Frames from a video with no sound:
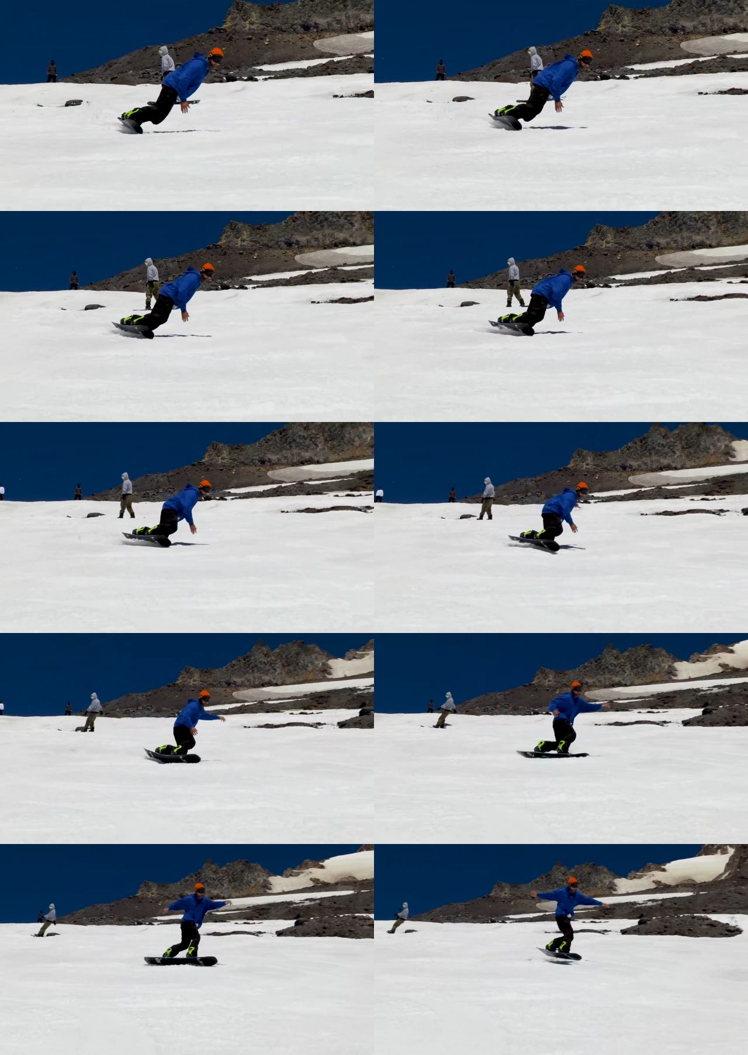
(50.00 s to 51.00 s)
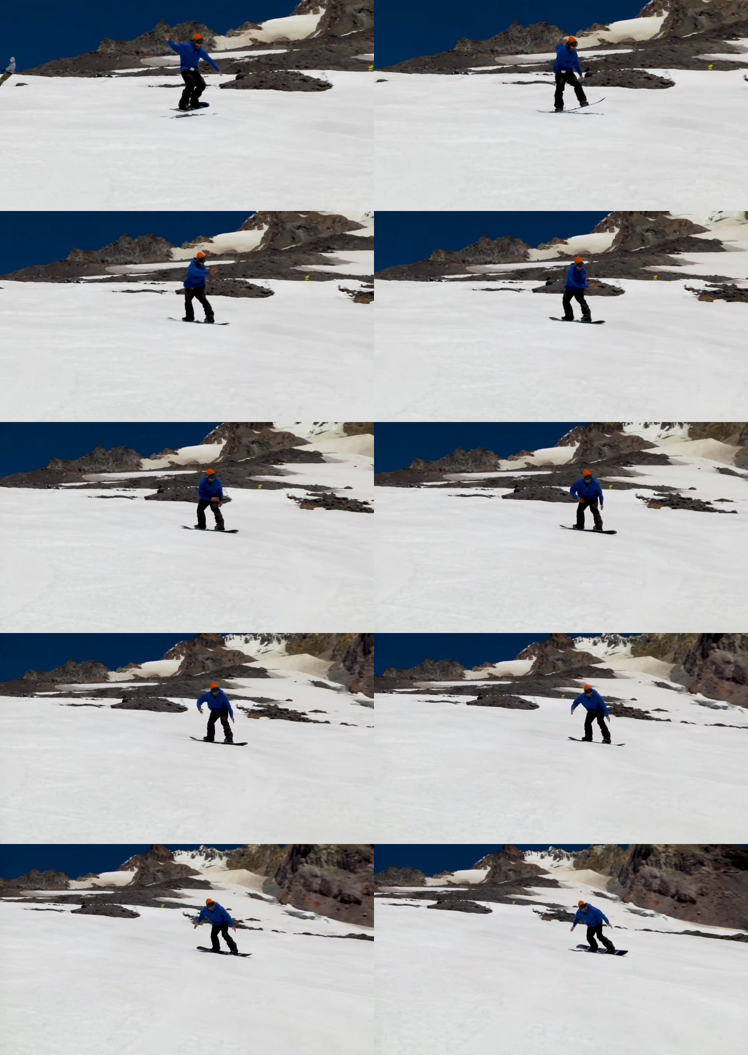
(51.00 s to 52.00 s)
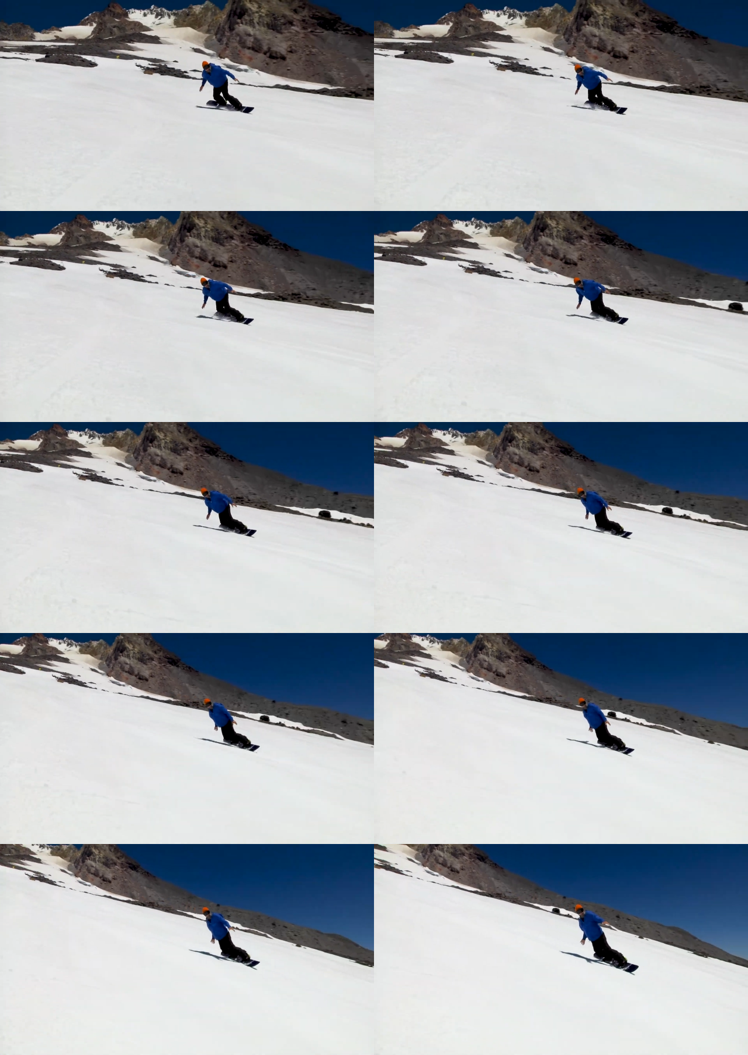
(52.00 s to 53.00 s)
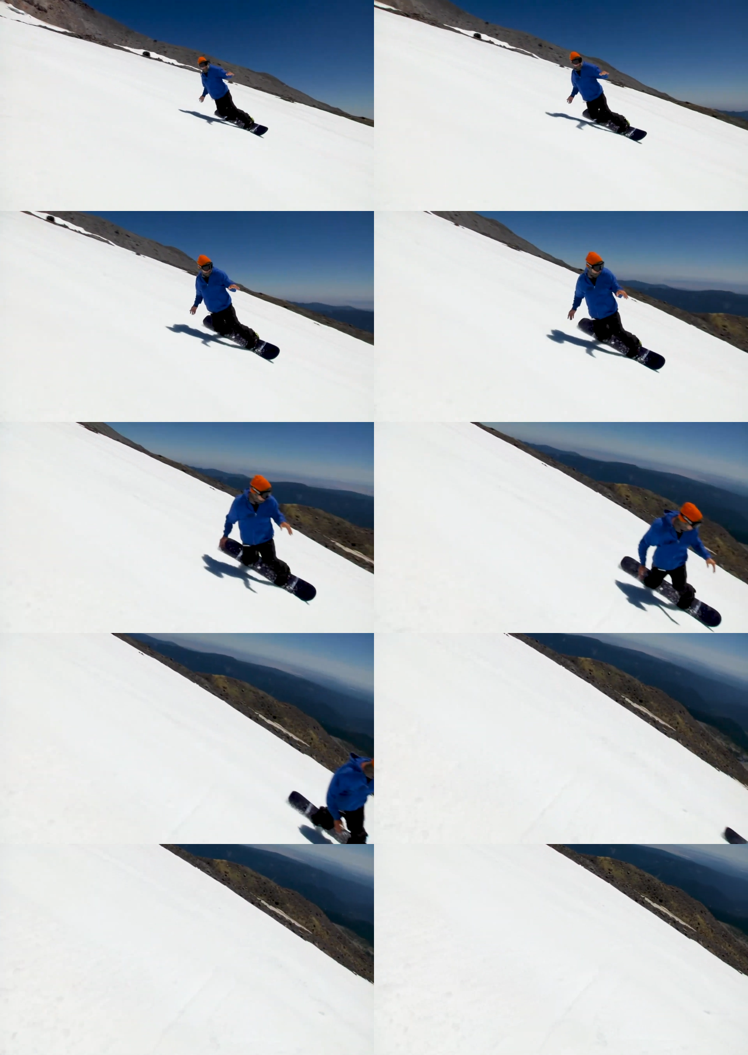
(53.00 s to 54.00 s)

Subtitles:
No face is visible, so there are no lips to read.